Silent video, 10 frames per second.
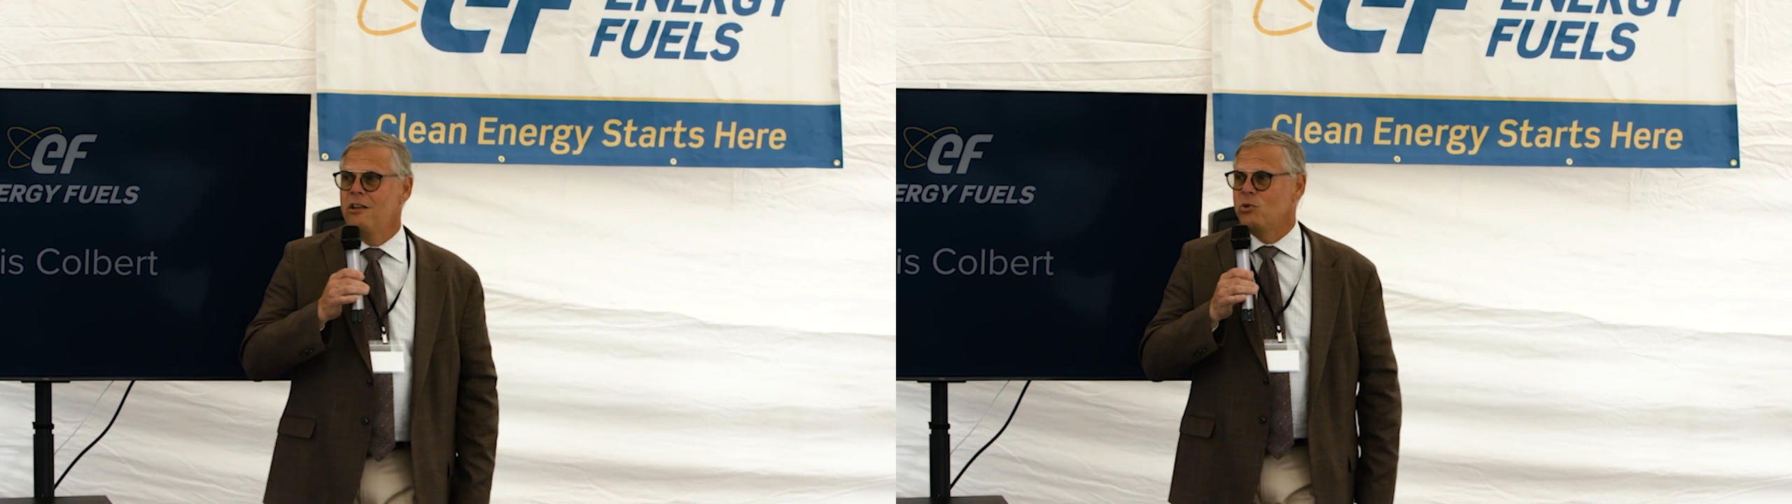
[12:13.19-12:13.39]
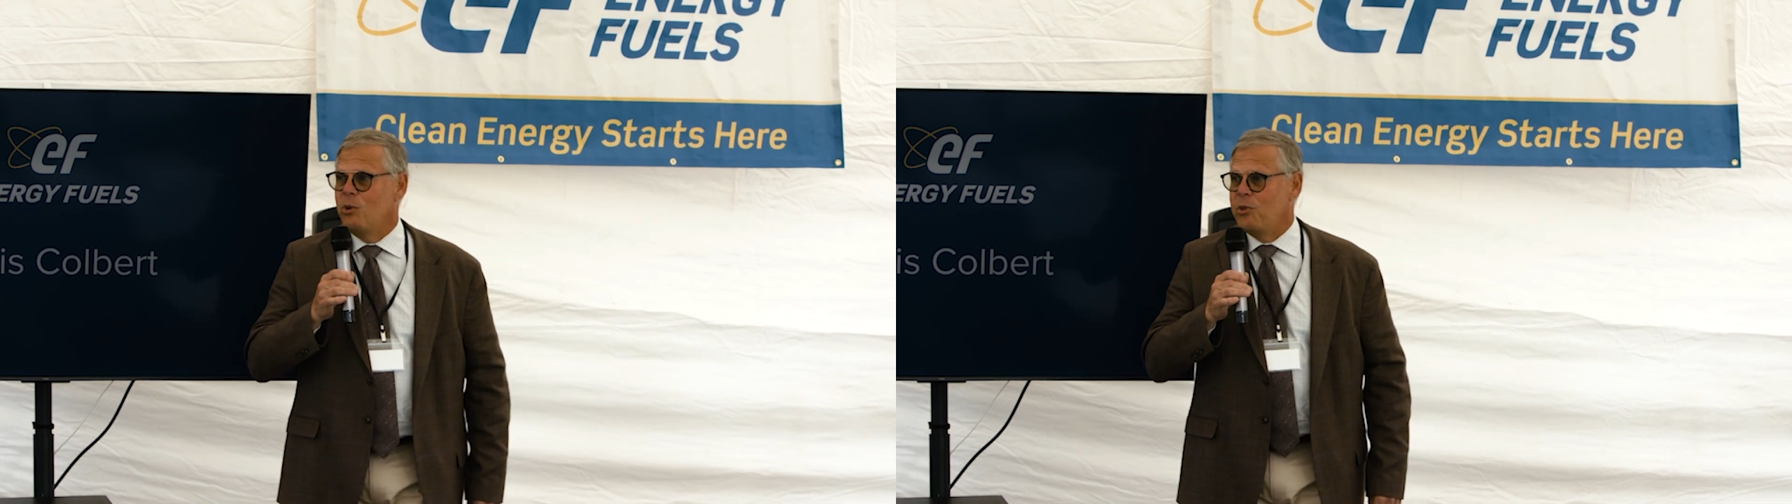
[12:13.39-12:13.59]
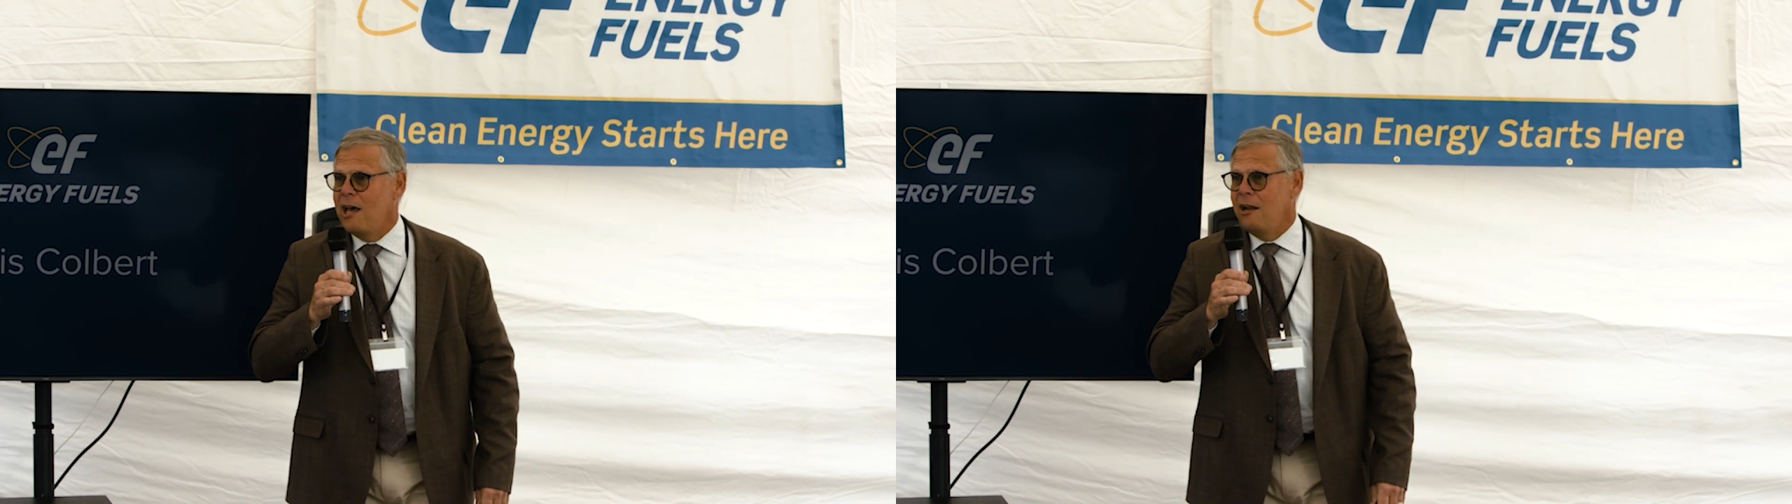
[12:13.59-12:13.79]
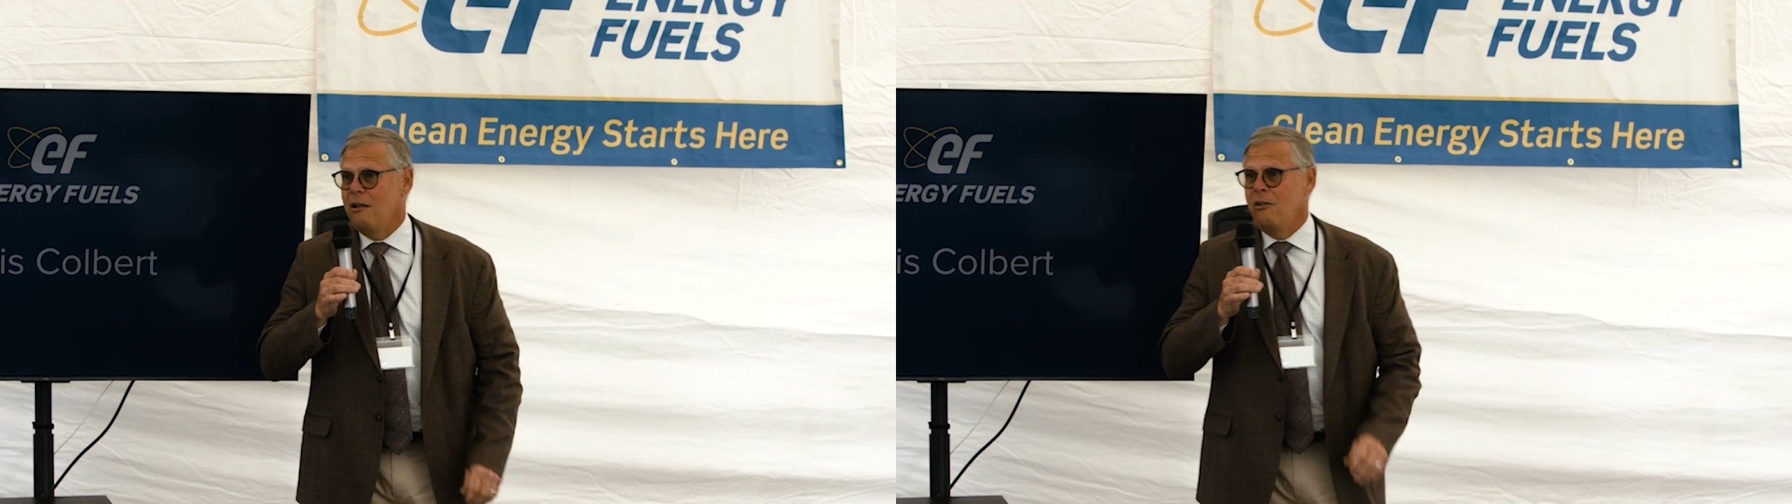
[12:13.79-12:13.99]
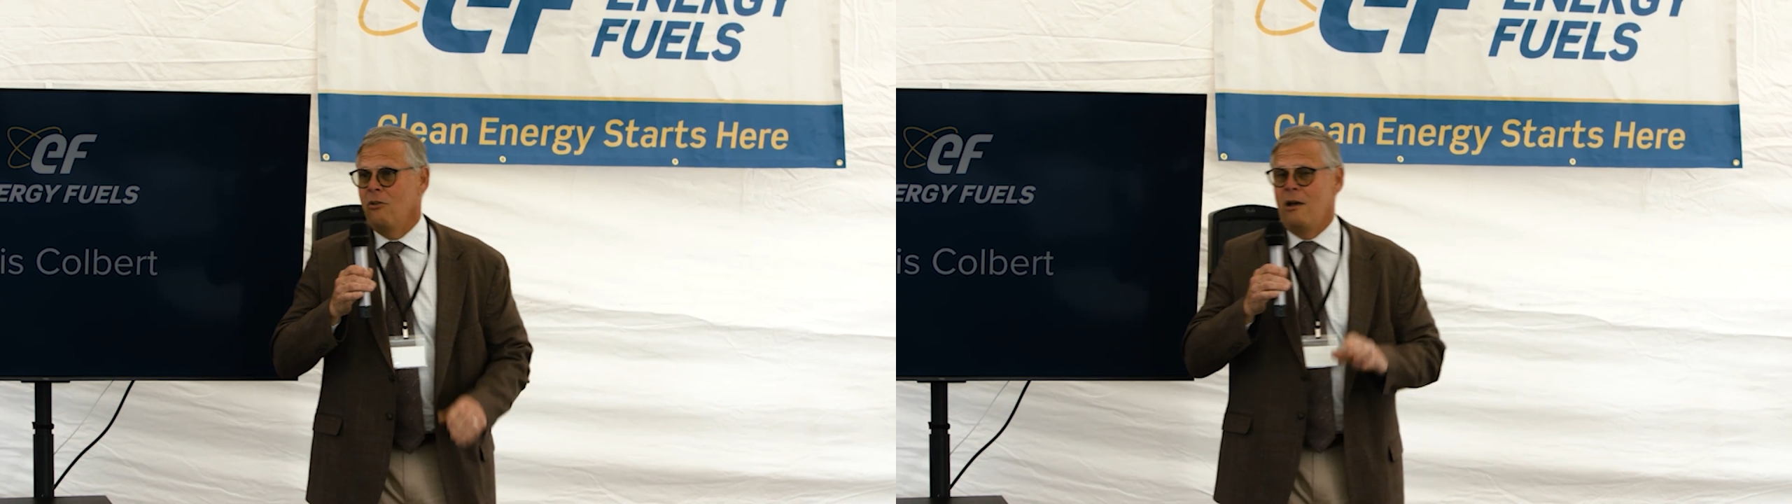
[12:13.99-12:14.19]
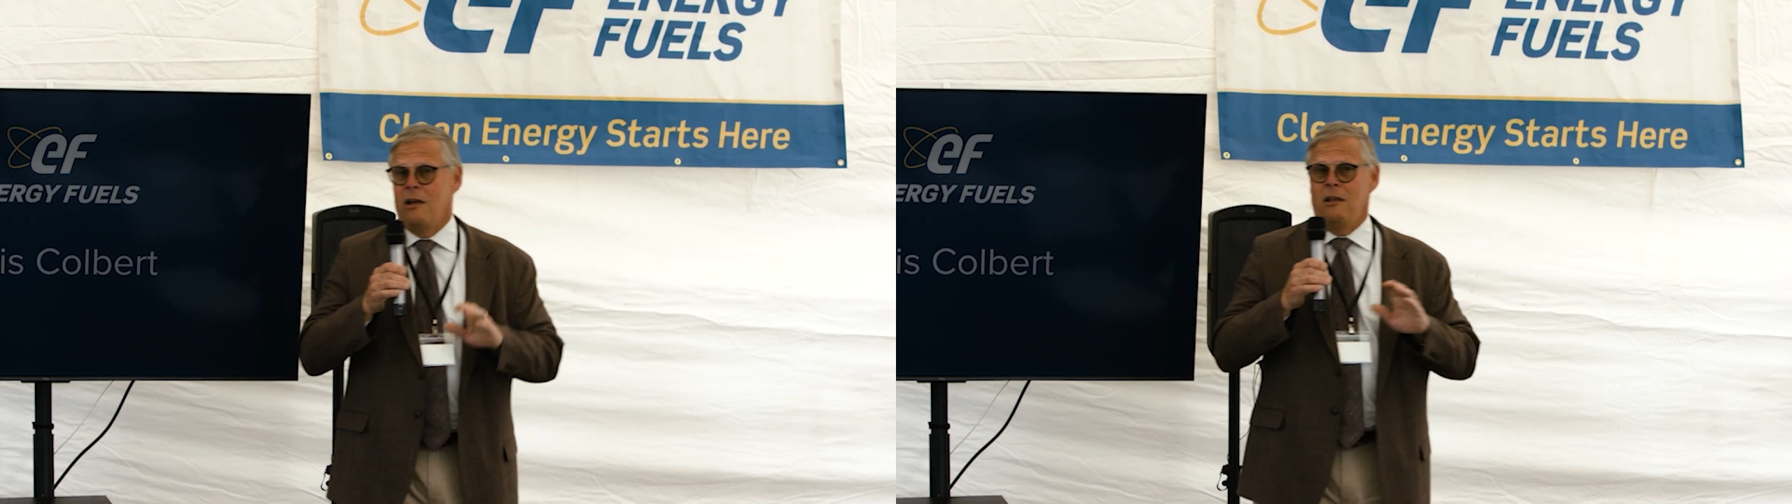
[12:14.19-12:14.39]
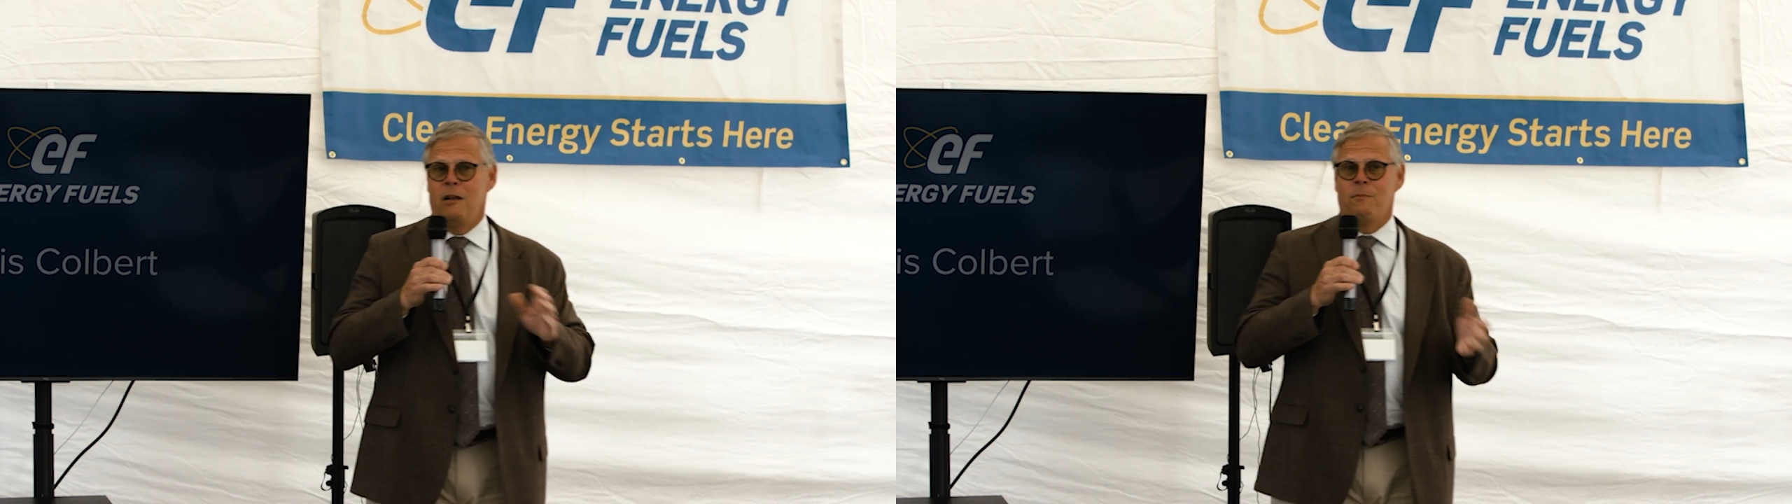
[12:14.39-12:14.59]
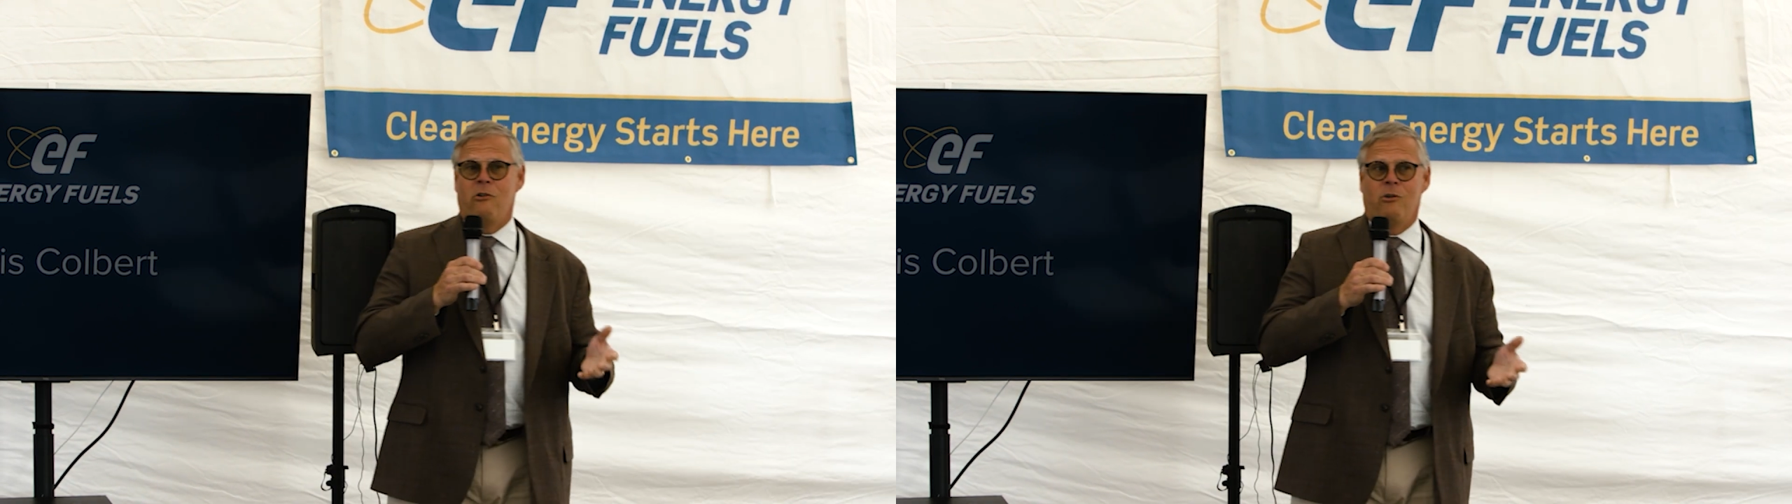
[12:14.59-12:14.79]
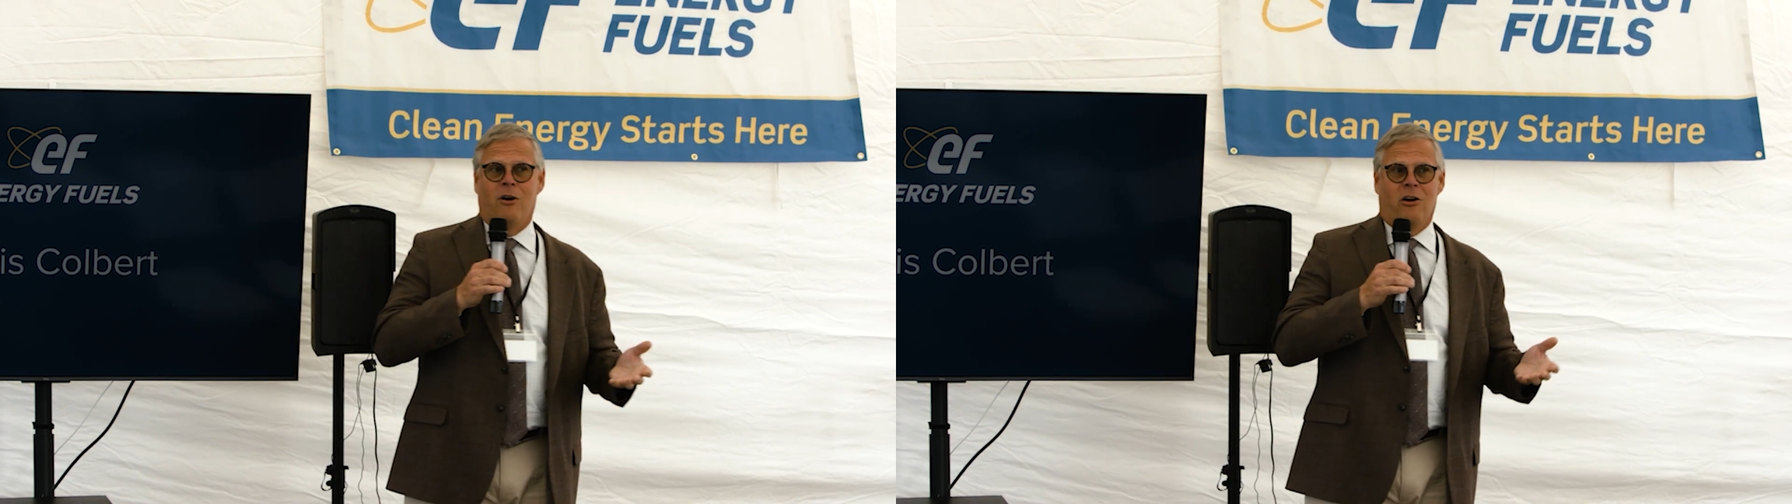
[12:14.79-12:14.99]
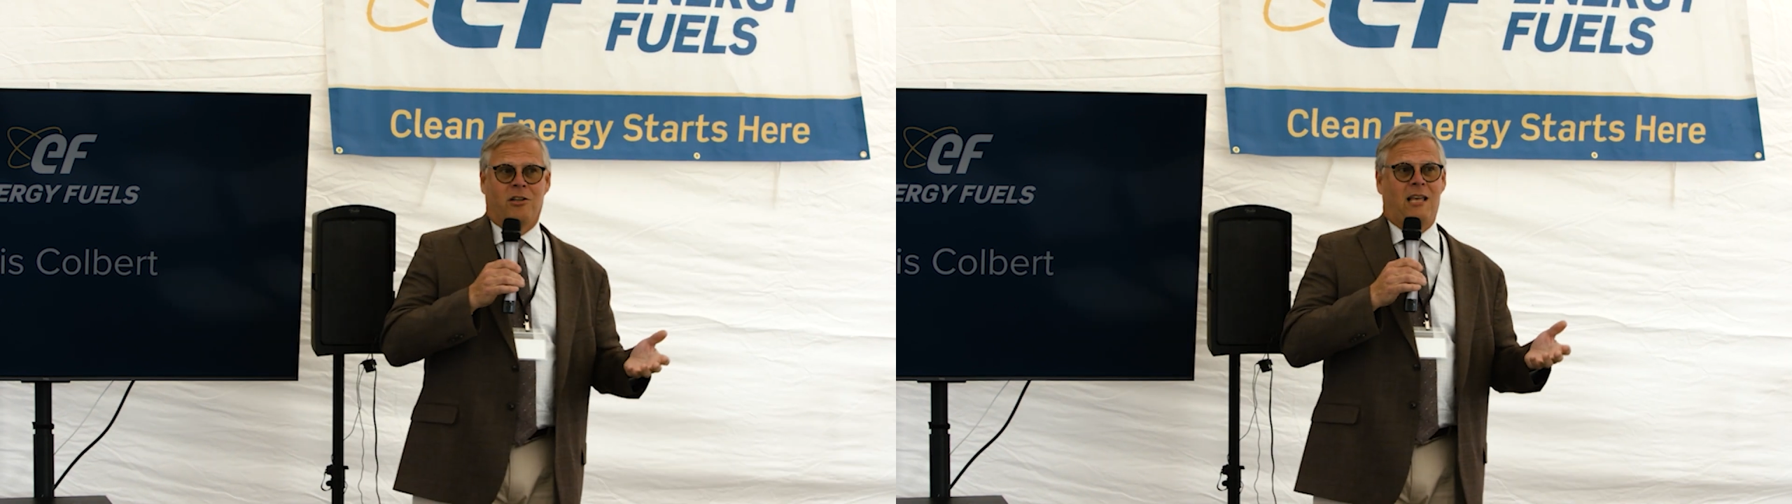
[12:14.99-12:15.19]
So with that, I'll end my
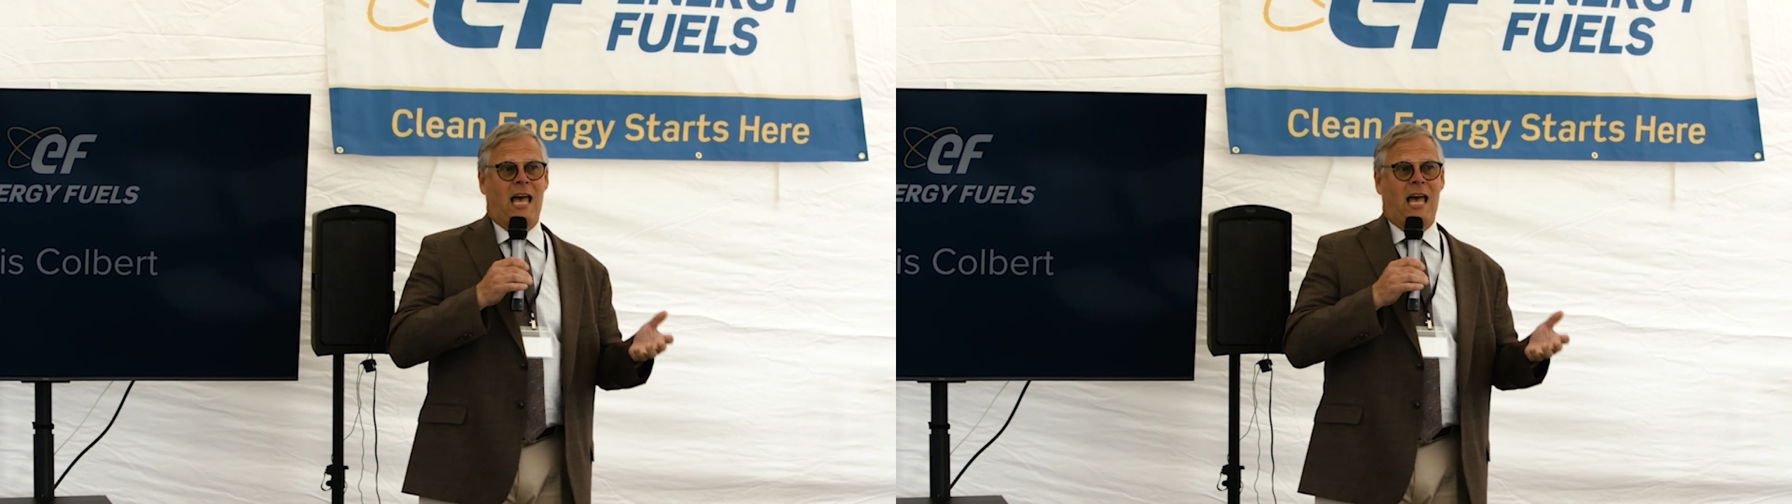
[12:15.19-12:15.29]
remarks.